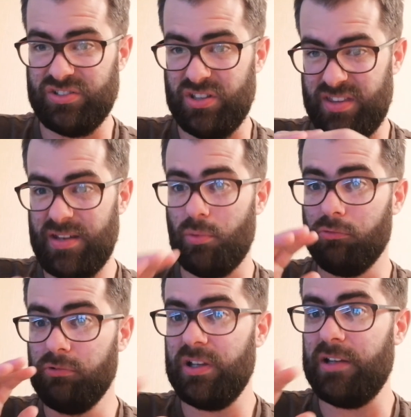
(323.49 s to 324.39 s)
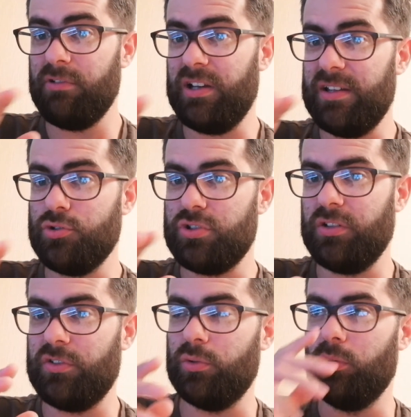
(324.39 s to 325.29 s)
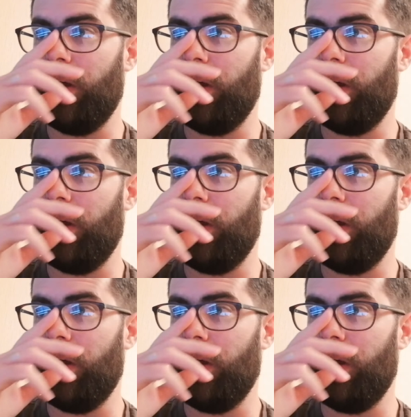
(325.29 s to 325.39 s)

So they were really, really interesting tool.